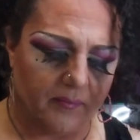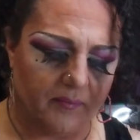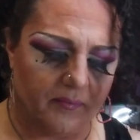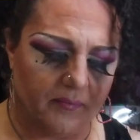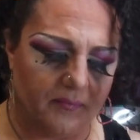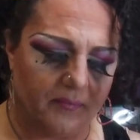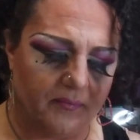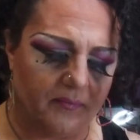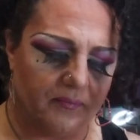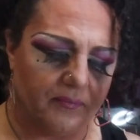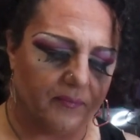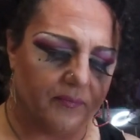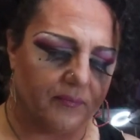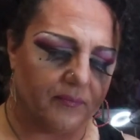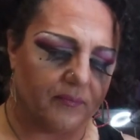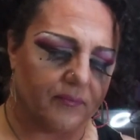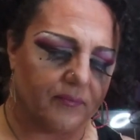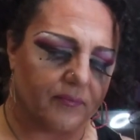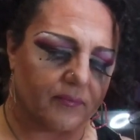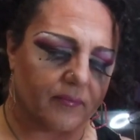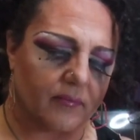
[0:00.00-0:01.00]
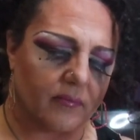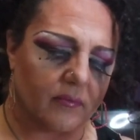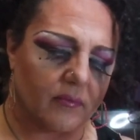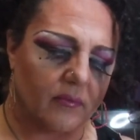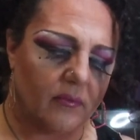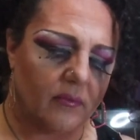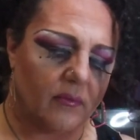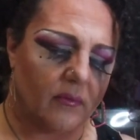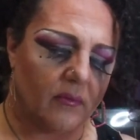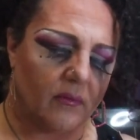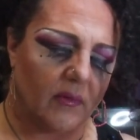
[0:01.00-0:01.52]
They
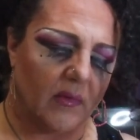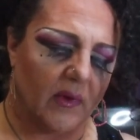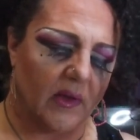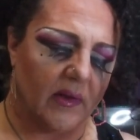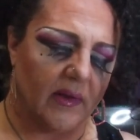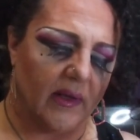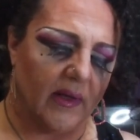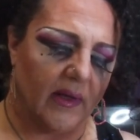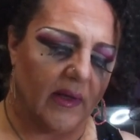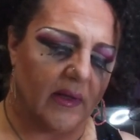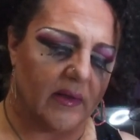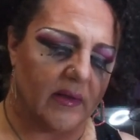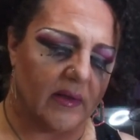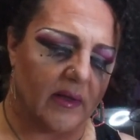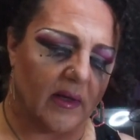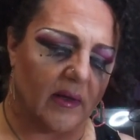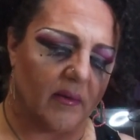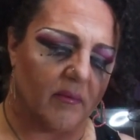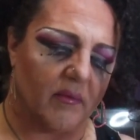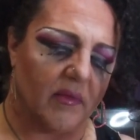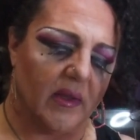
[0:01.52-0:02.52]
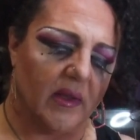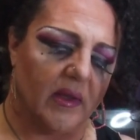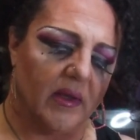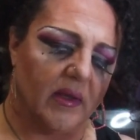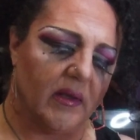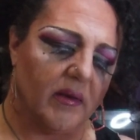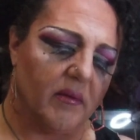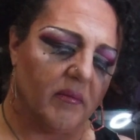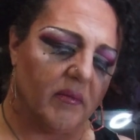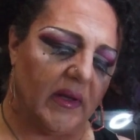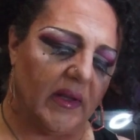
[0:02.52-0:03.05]
had
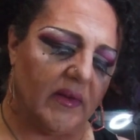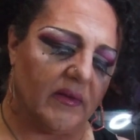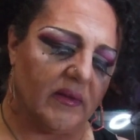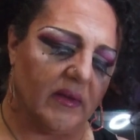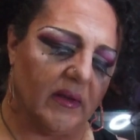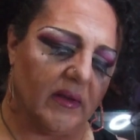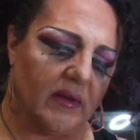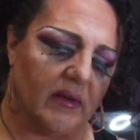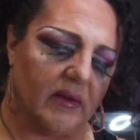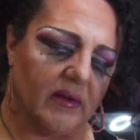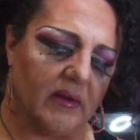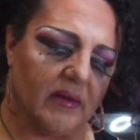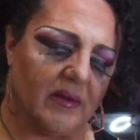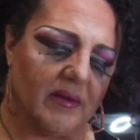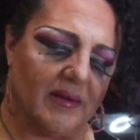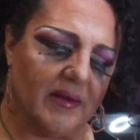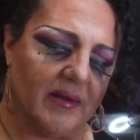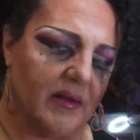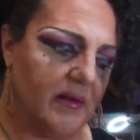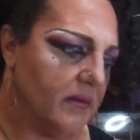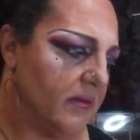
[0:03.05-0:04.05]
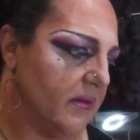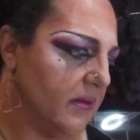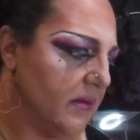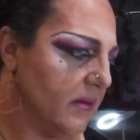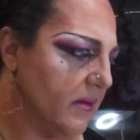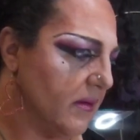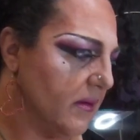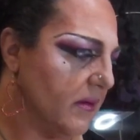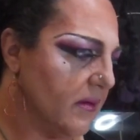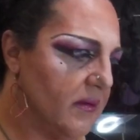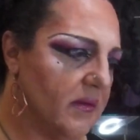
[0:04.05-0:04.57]
plastic,
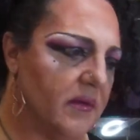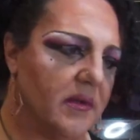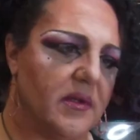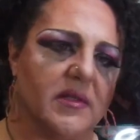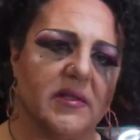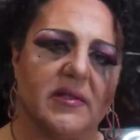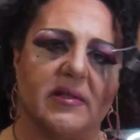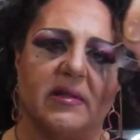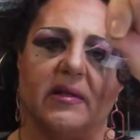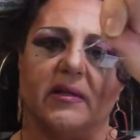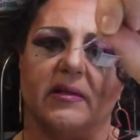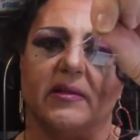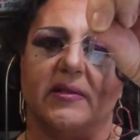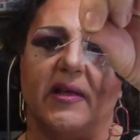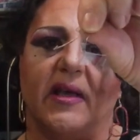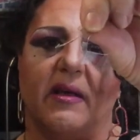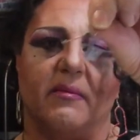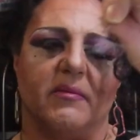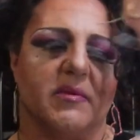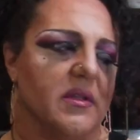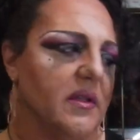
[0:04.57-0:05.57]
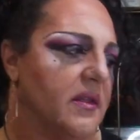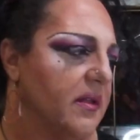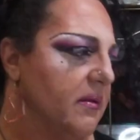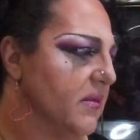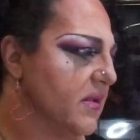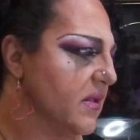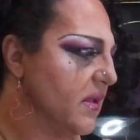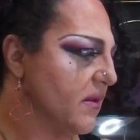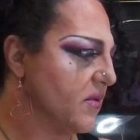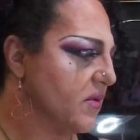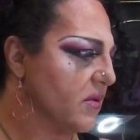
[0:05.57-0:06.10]
these little tabs on
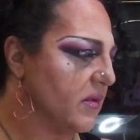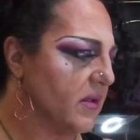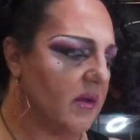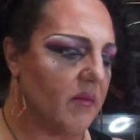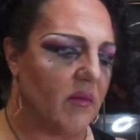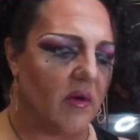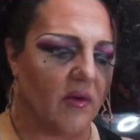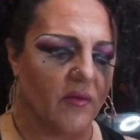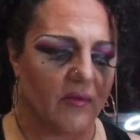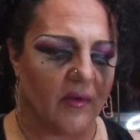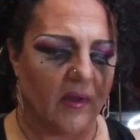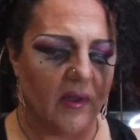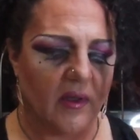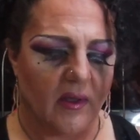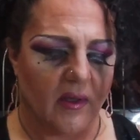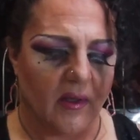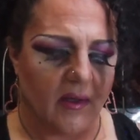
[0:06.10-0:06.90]
them, so I took them off.